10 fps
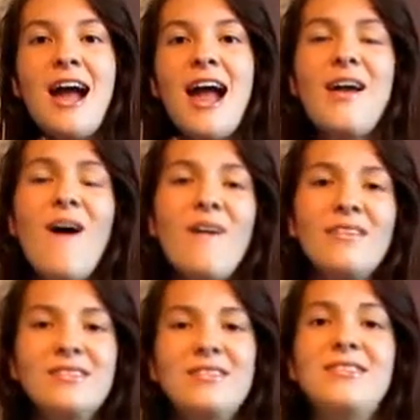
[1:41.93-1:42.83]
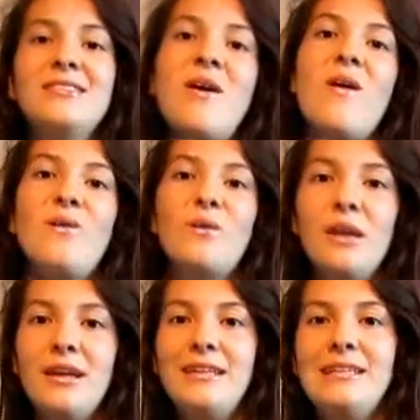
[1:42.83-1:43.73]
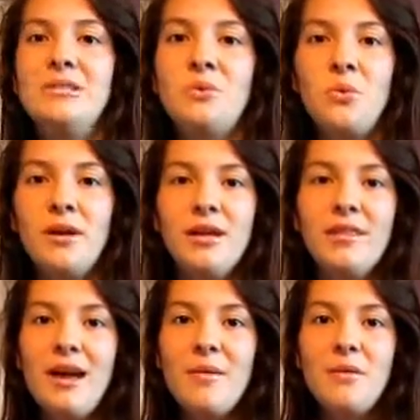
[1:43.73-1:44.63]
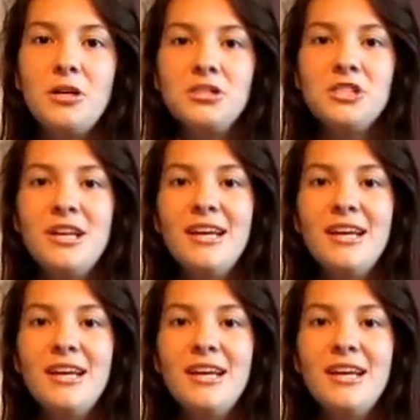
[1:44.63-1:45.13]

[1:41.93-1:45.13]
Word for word: I honestly did not like Dorian that much.